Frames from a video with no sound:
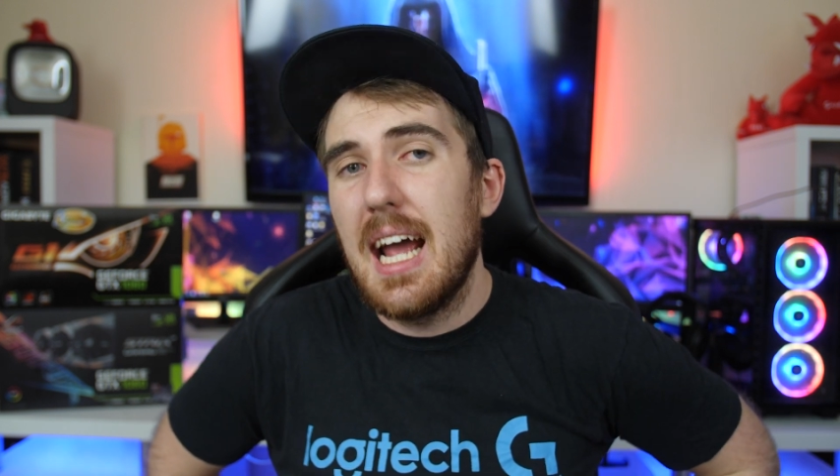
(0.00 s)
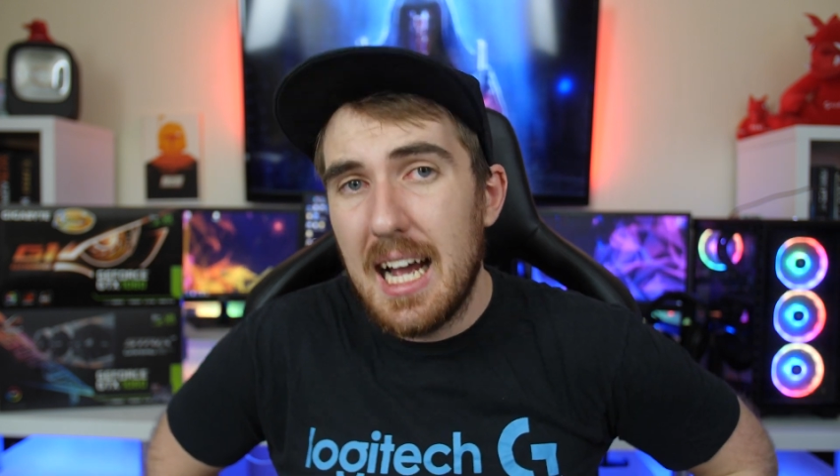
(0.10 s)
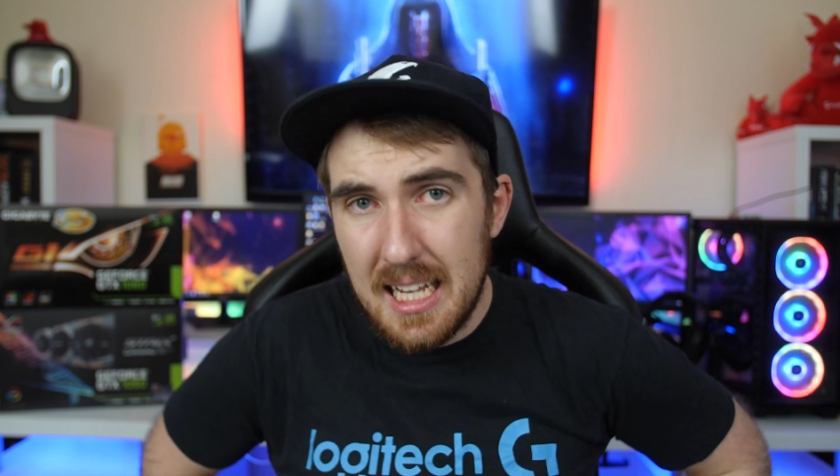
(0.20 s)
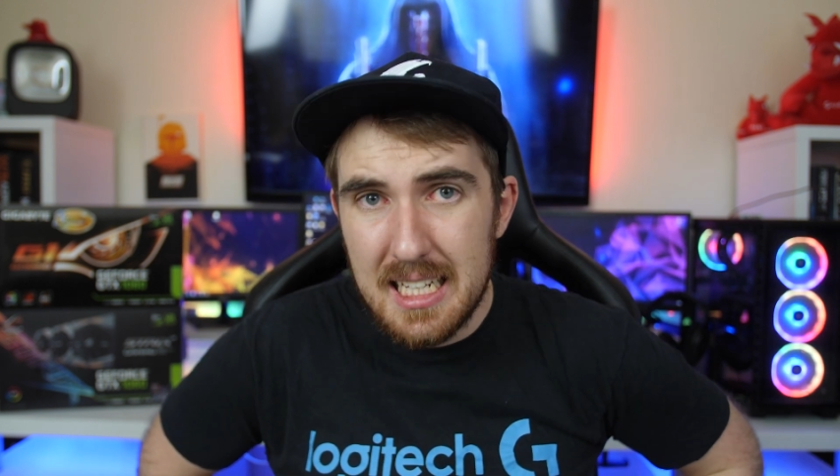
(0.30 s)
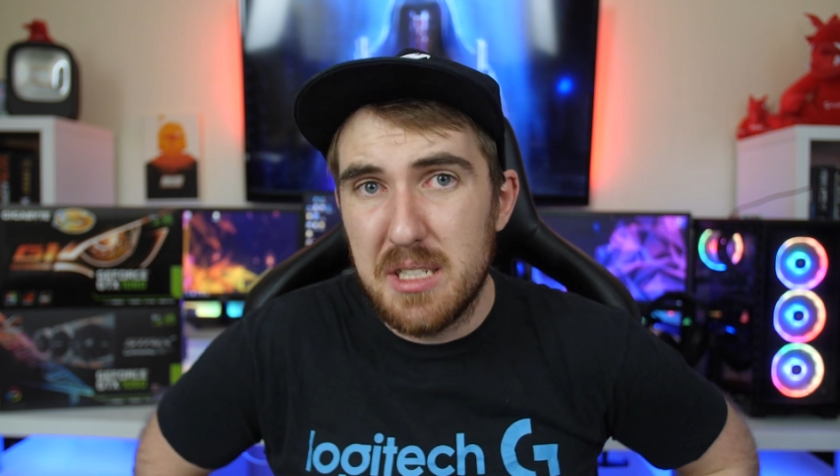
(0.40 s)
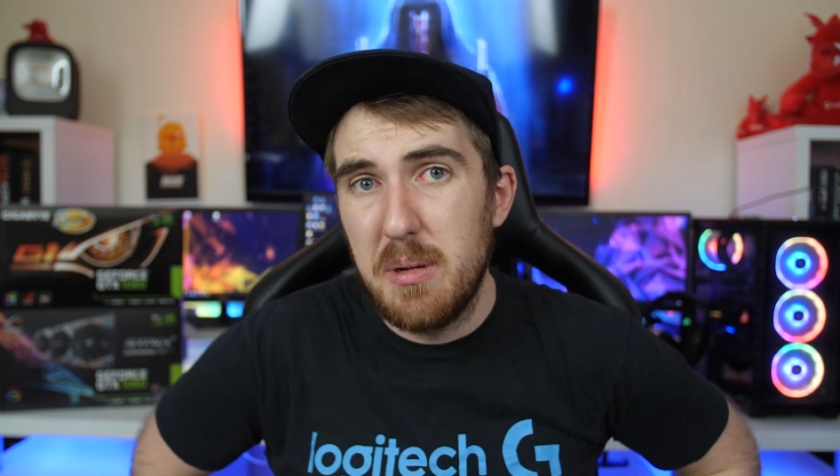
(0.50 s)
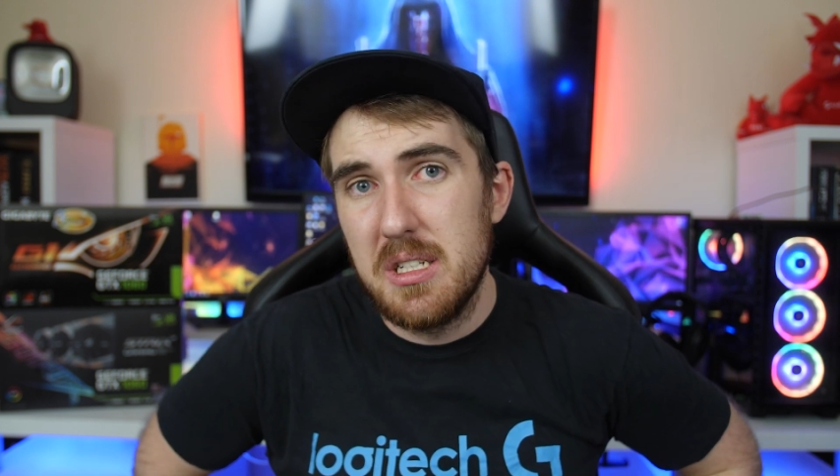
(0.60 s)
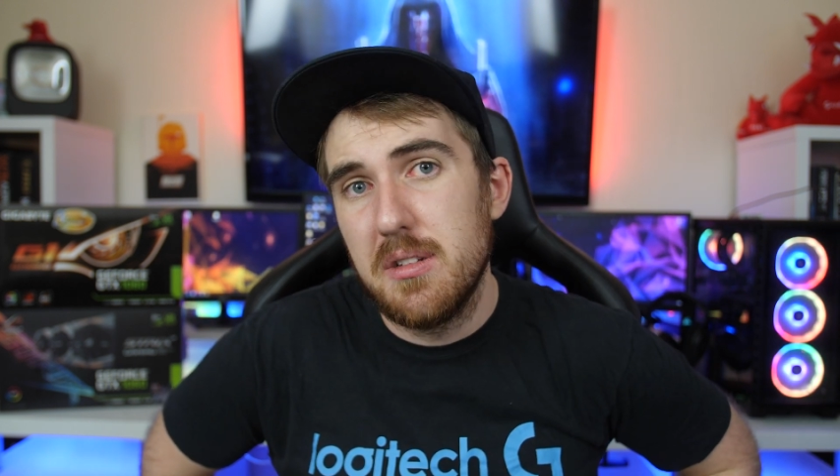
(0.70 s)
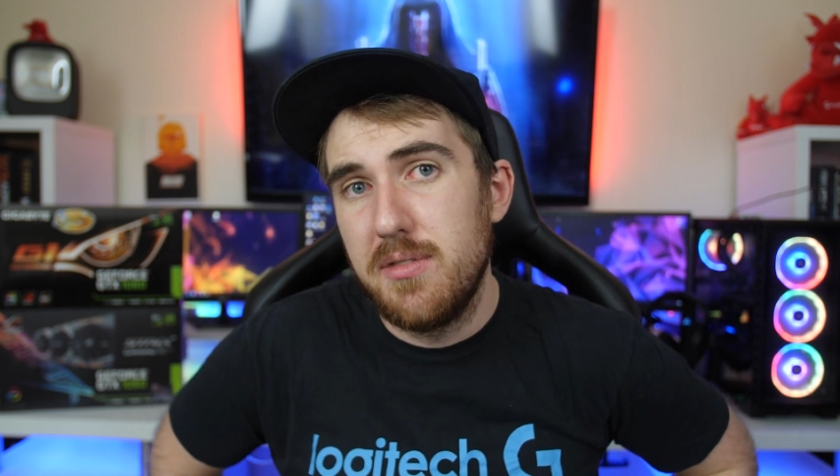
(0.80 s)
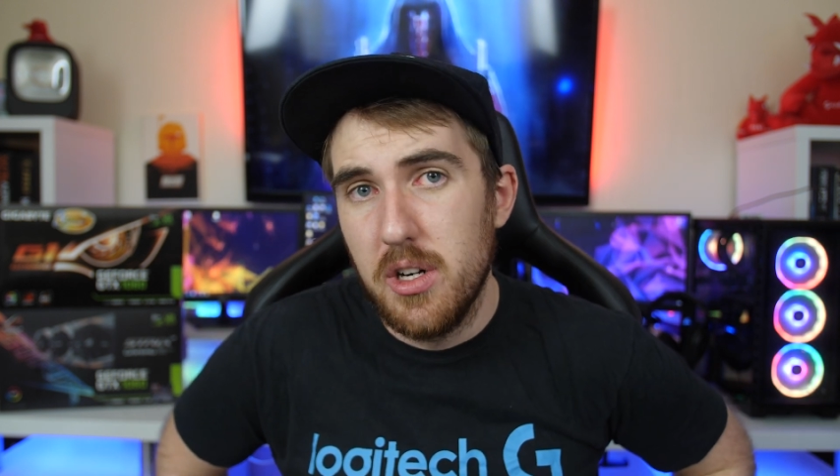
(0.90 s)
hell
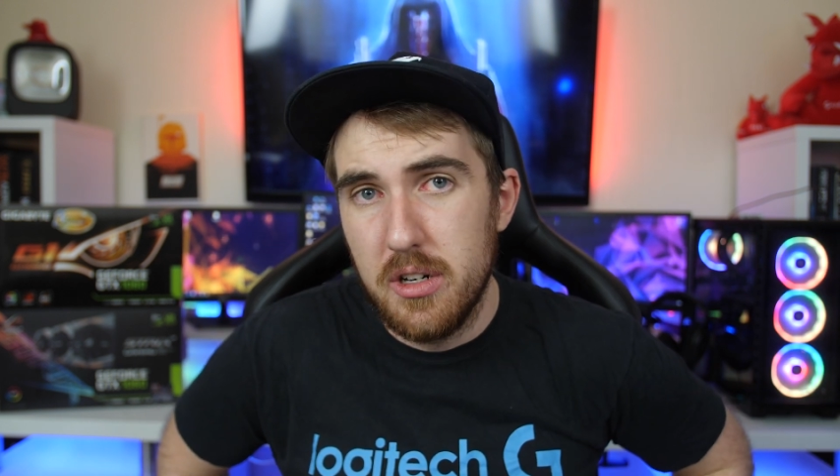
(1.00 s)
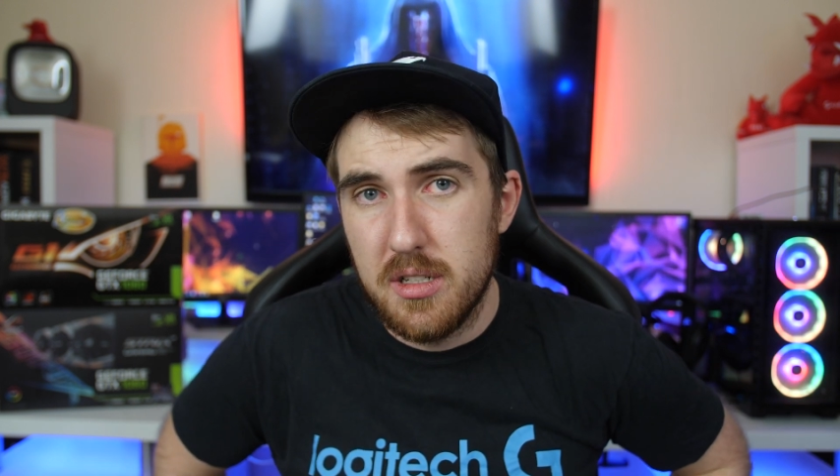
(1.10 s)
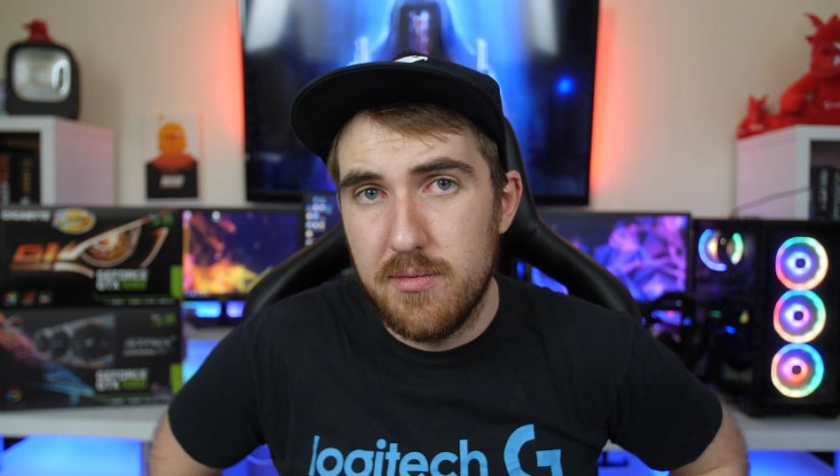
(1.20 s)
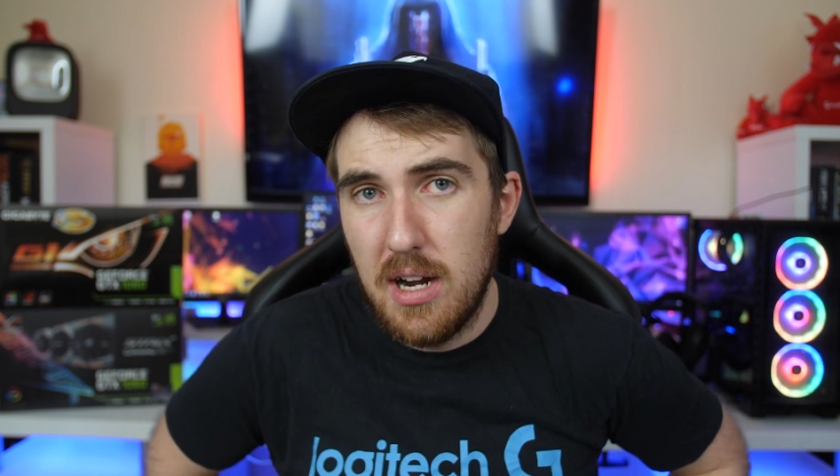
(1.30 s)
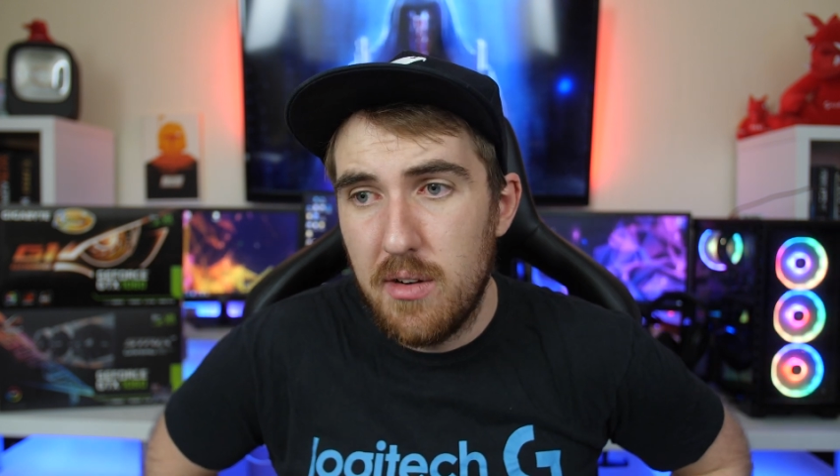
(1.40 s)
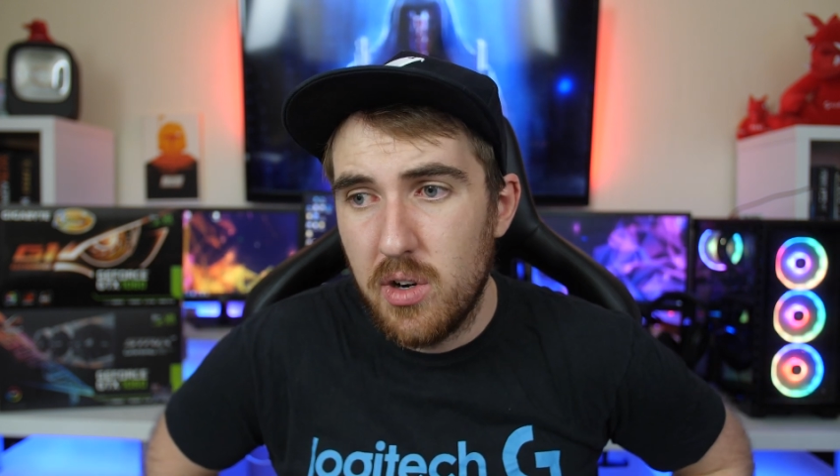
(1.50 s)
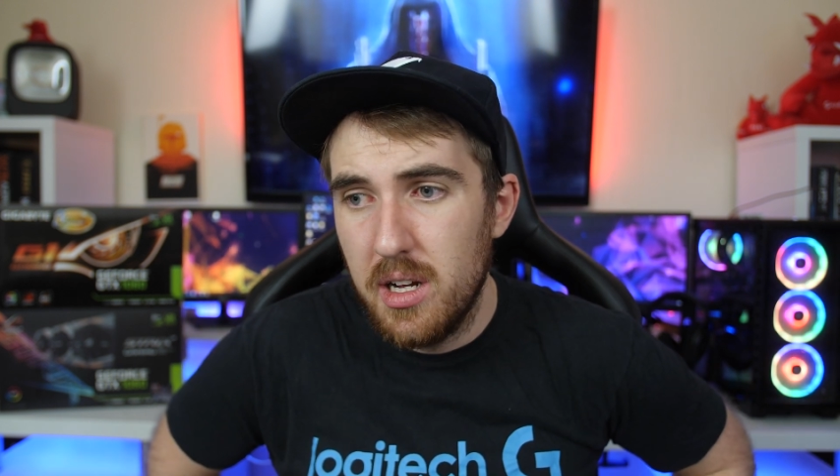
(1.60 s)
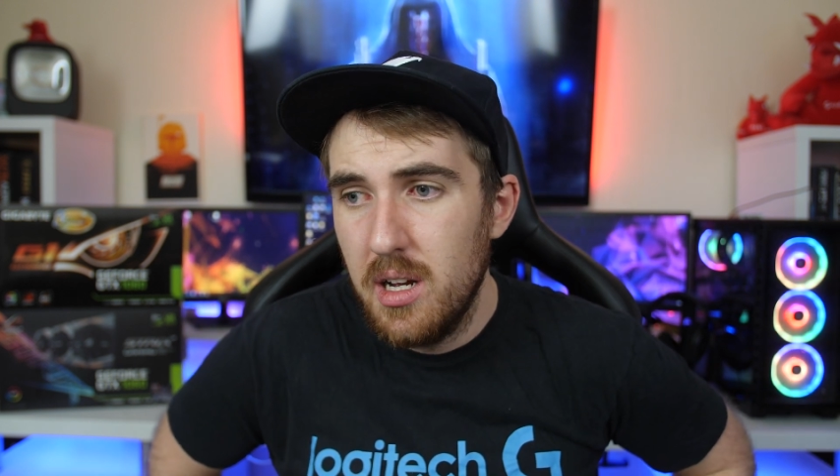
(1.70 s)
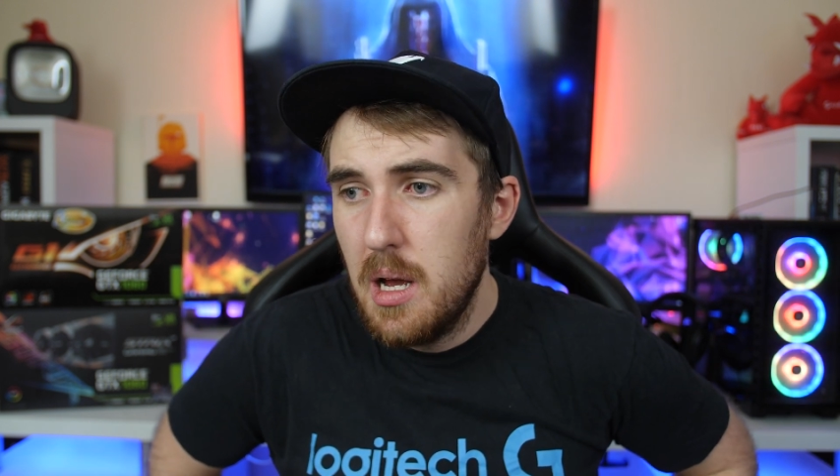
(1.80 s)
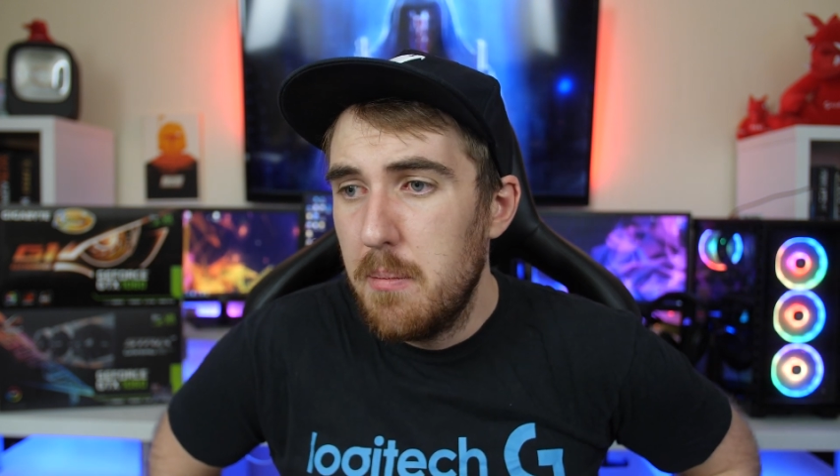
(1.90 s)
expensive here in South Africa,